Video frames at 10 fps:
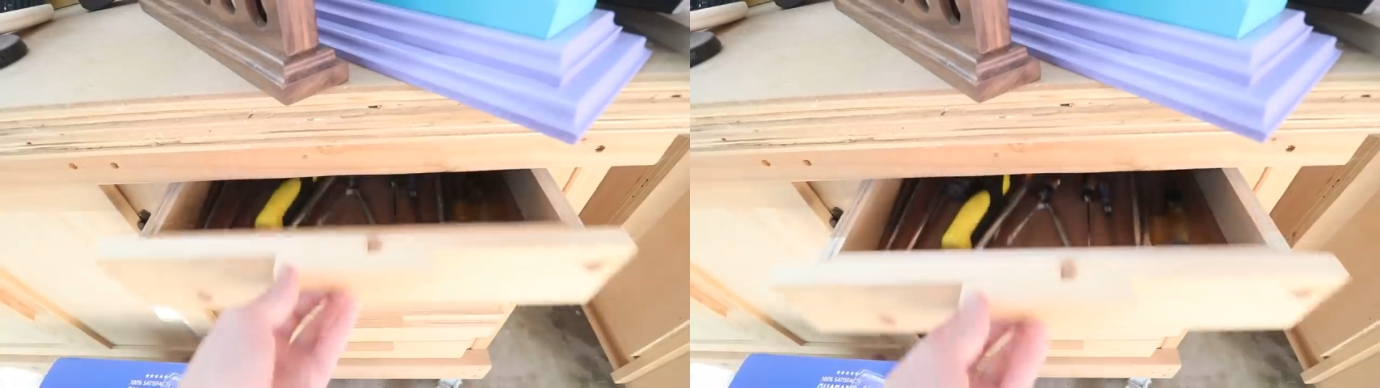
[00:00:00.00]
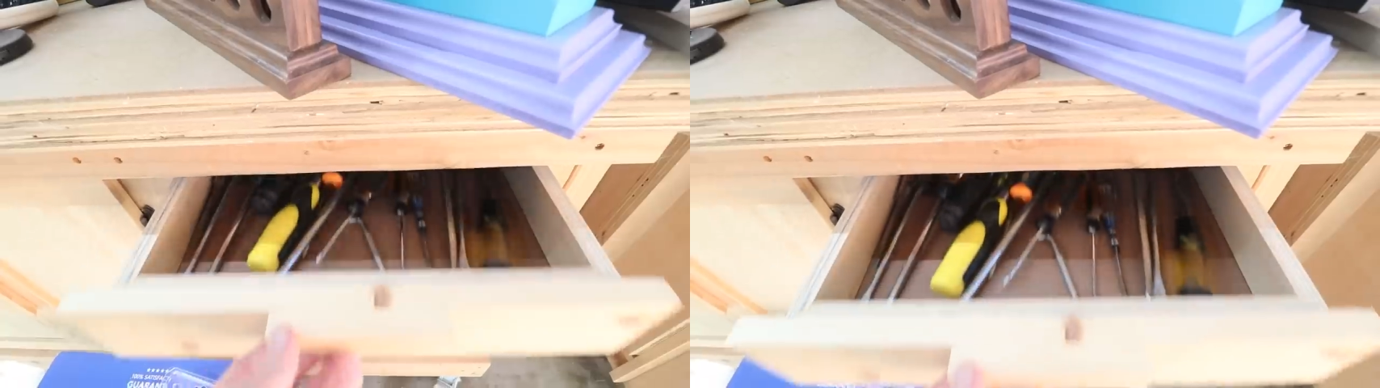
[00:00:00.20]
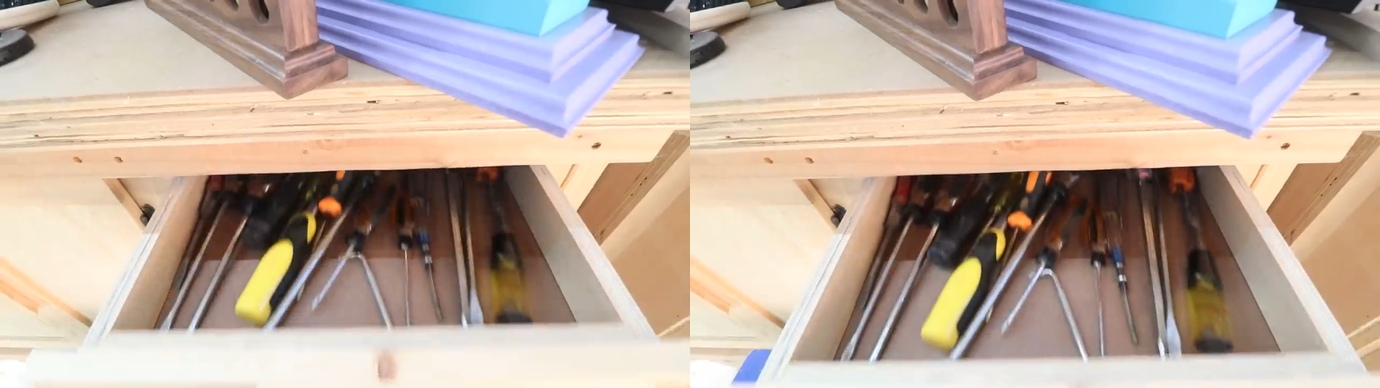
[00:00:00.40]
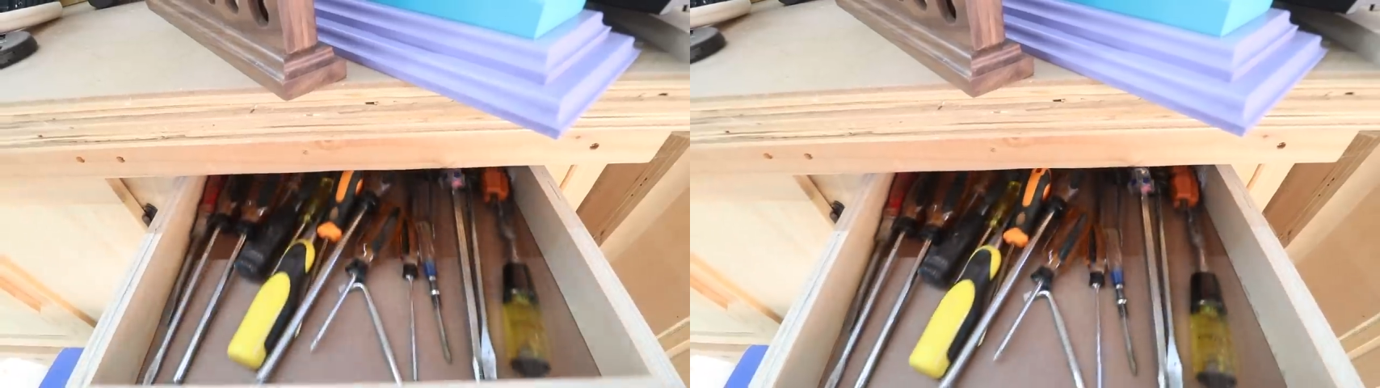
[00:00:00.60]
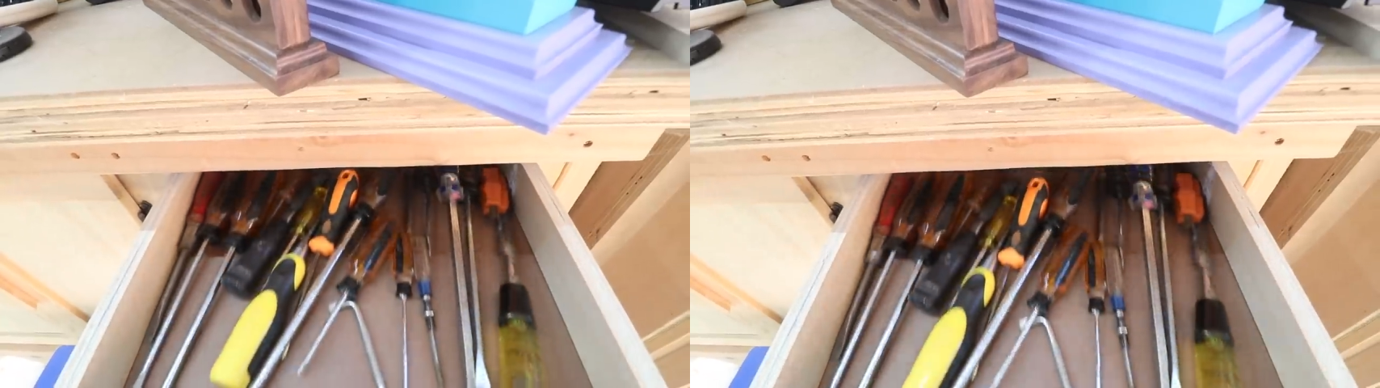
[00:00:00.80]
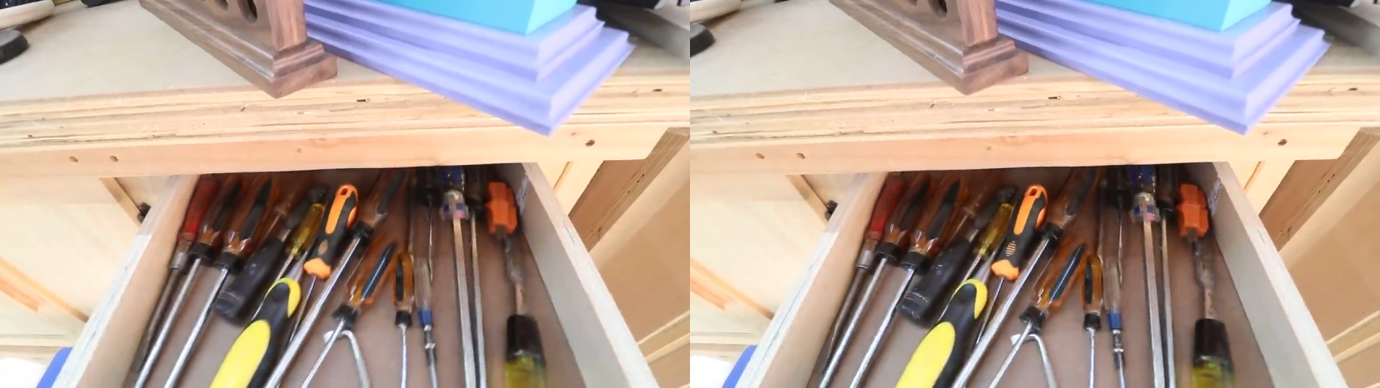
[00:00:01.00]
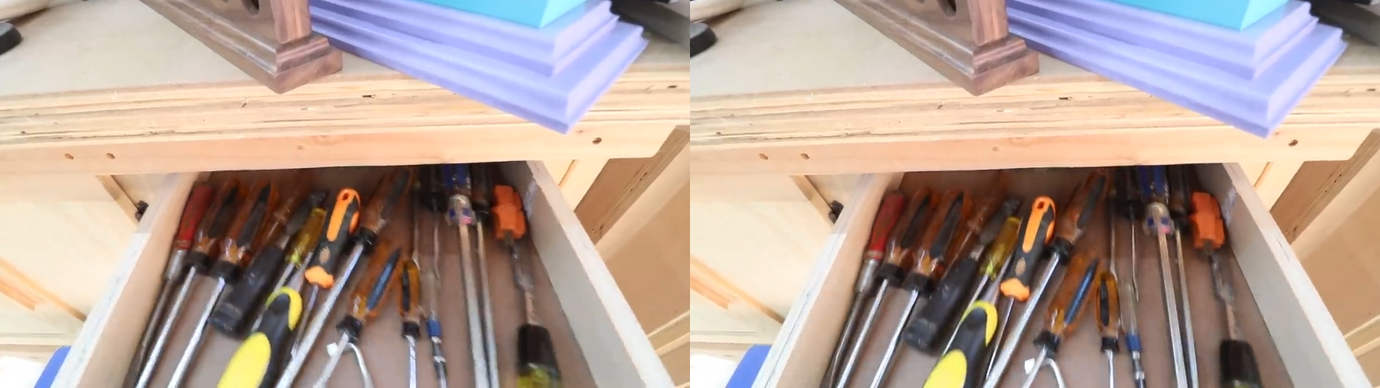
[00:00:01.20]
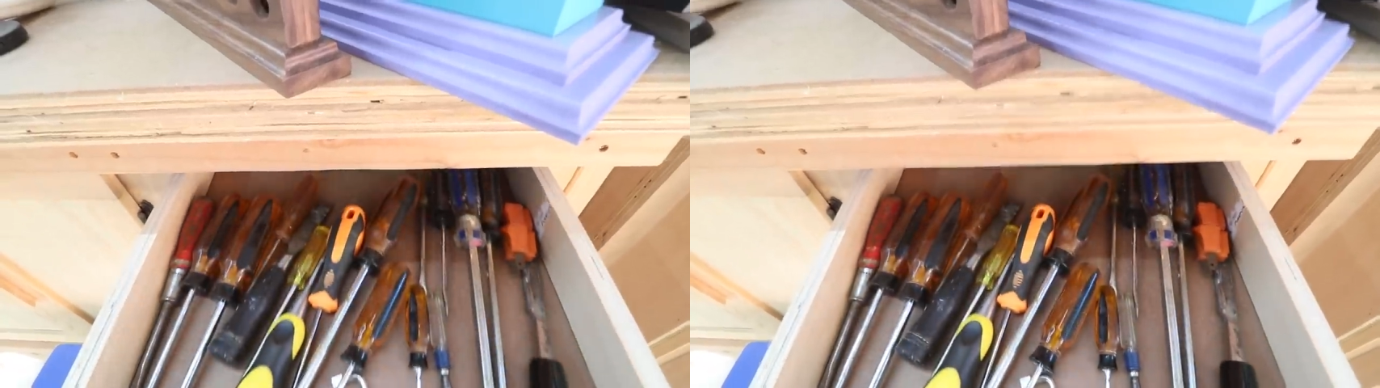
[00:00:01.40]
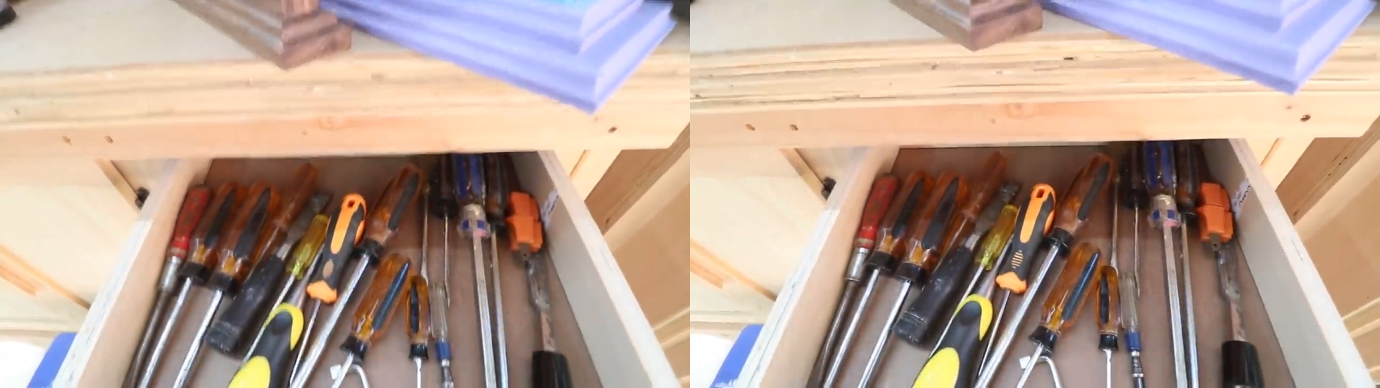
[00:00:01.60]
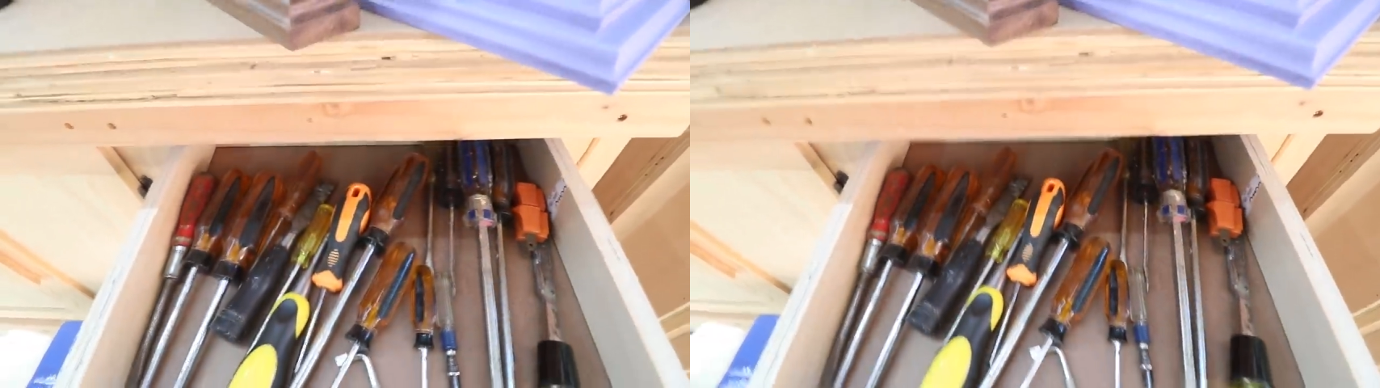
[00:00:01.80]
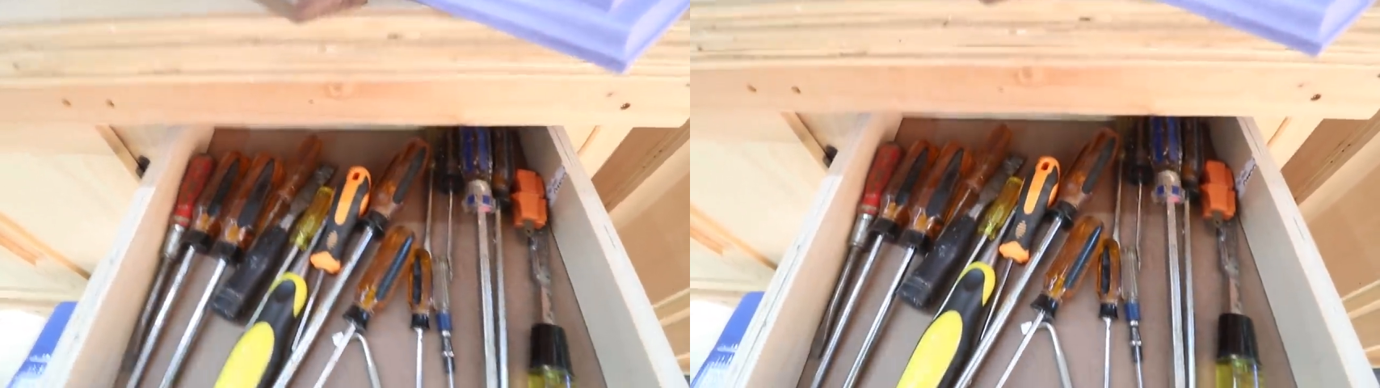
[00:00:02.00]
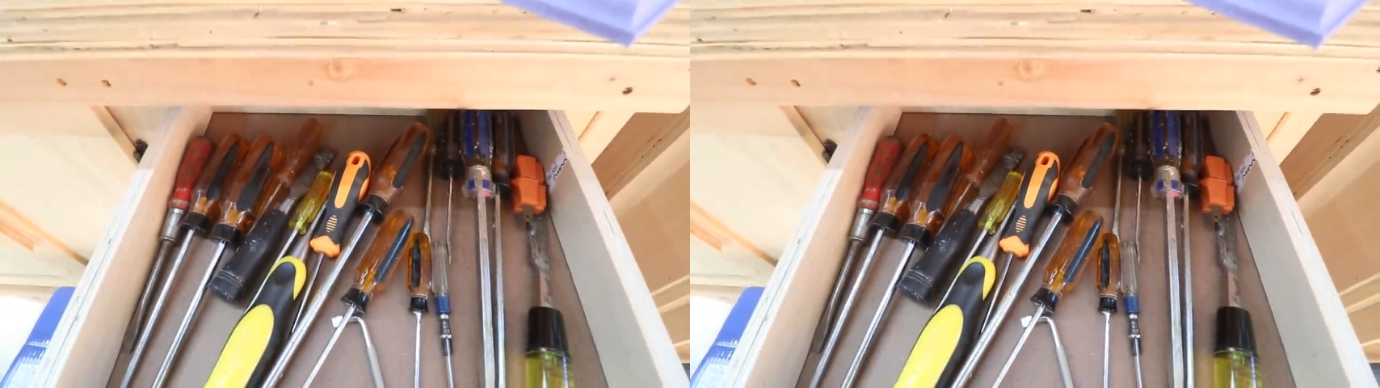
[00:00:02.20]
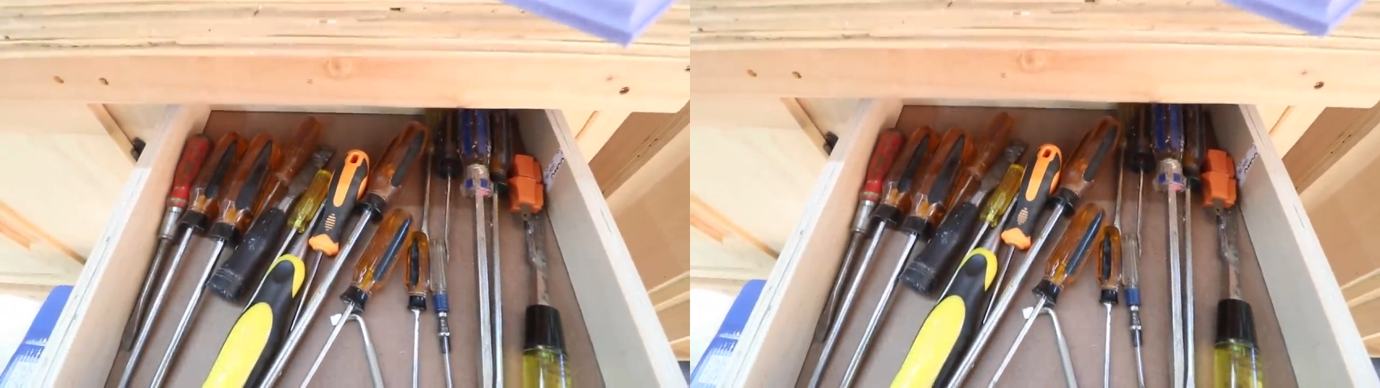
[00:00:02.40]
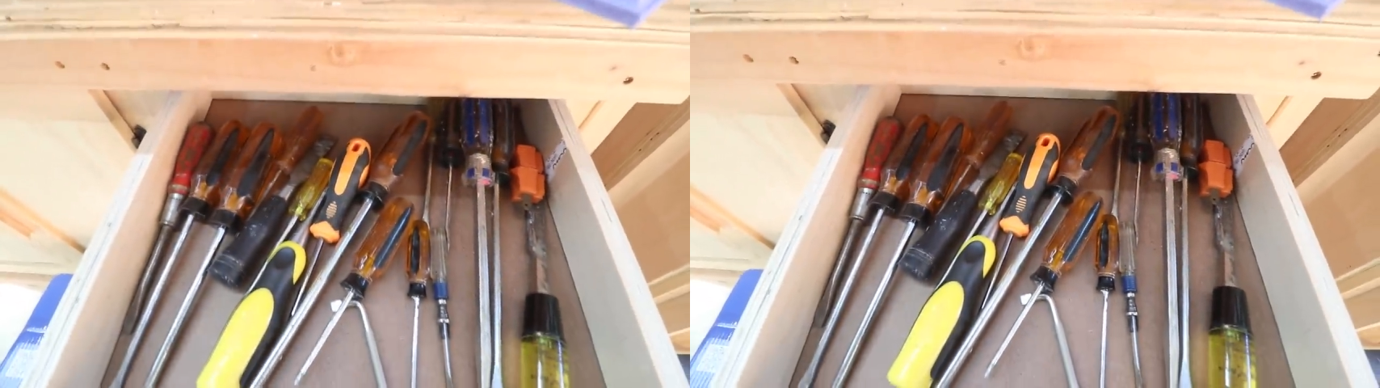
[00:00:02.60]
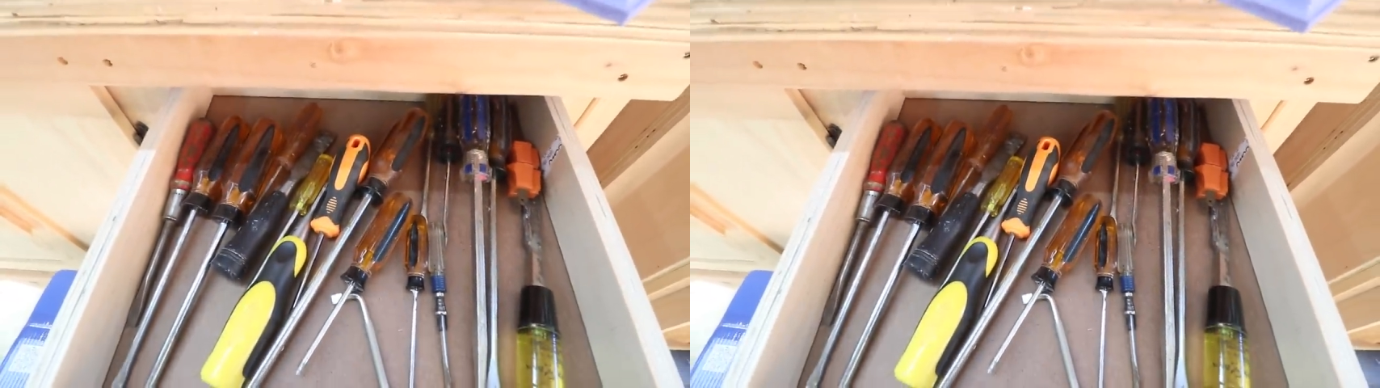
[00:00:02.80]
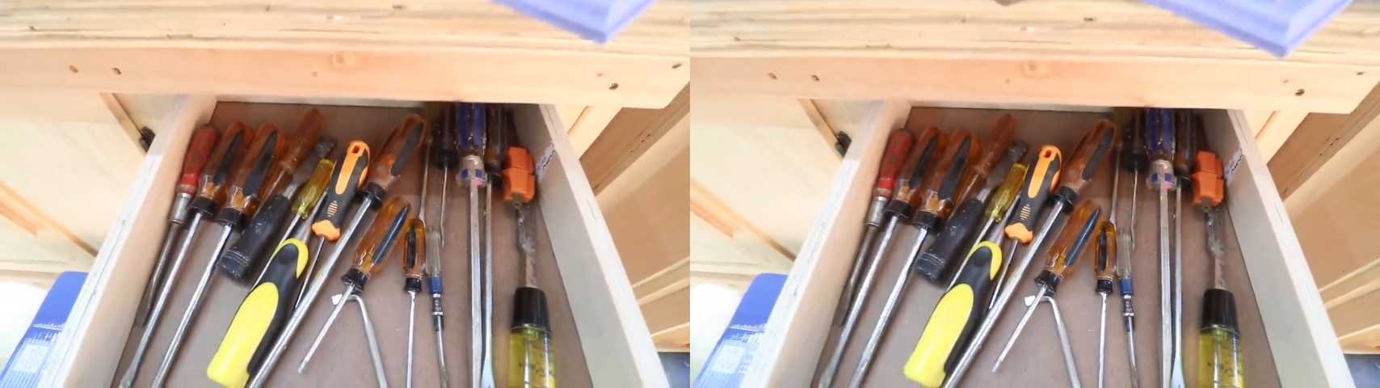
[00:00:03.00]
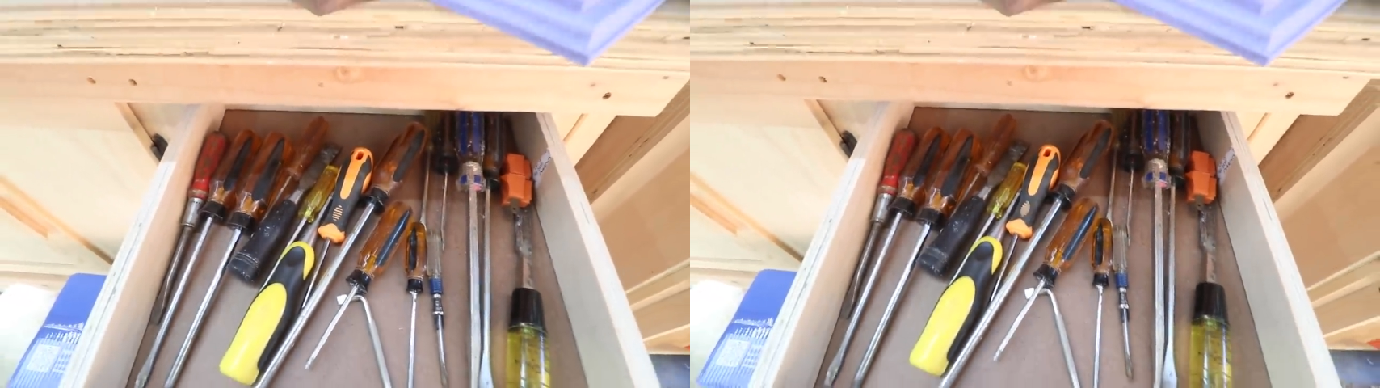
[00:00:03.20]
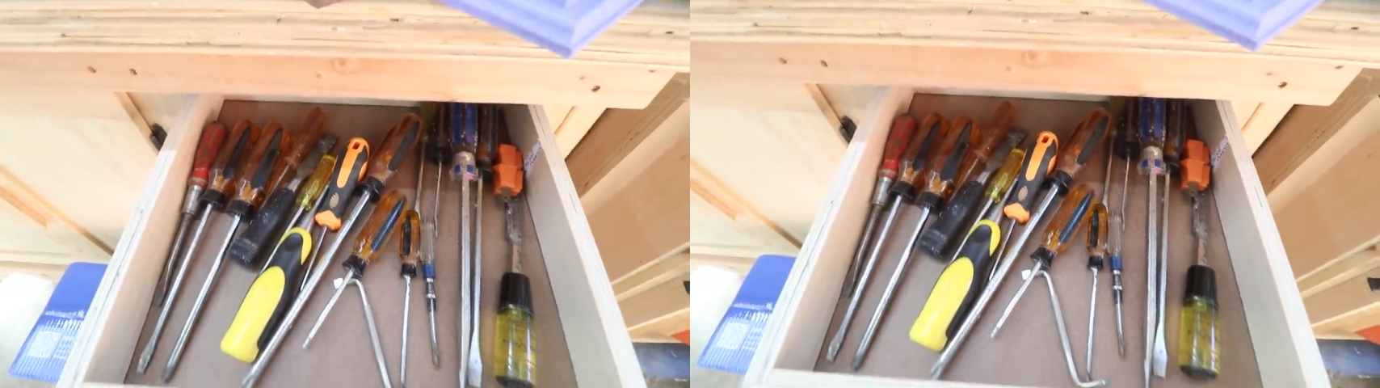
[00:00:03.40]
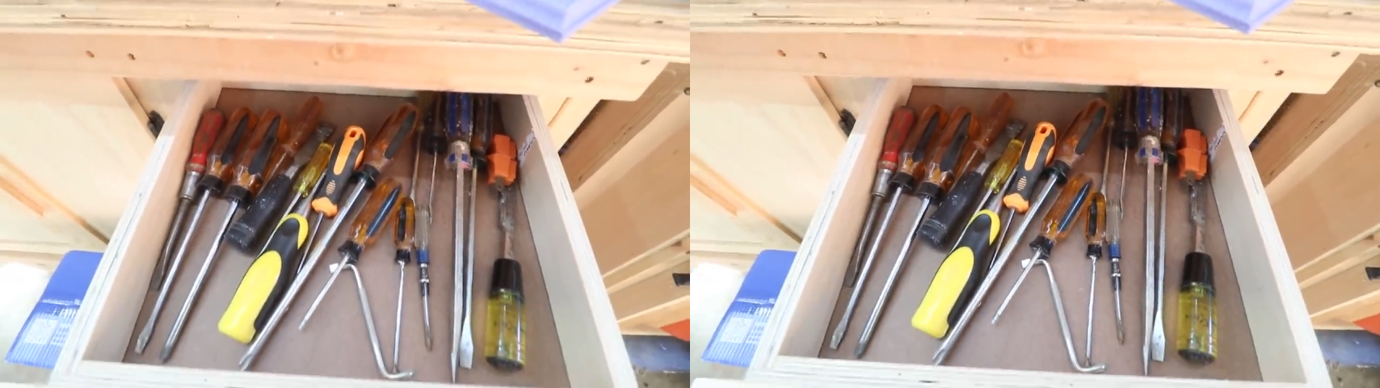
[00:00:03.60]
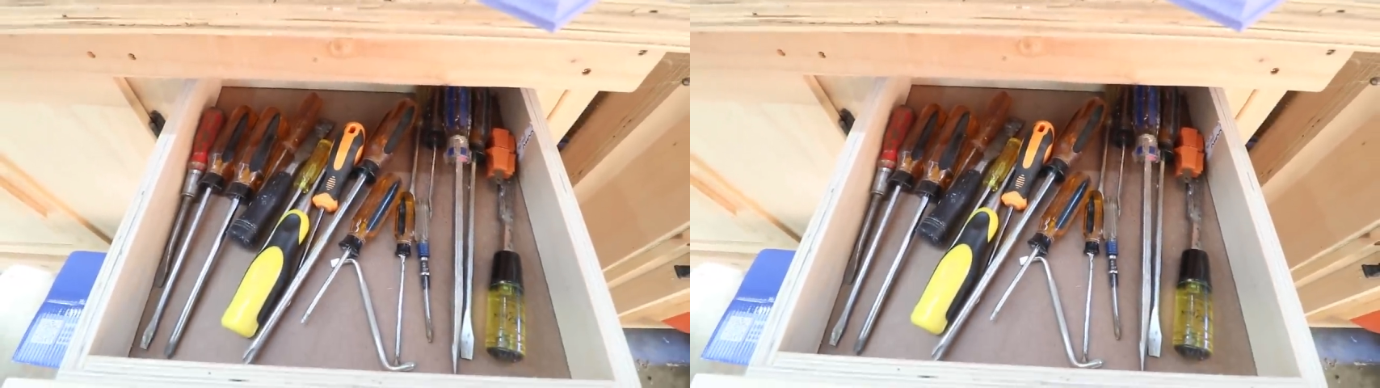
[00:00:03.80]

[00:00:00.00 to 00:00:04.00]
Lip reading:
No face is visible, so there are no lips to read.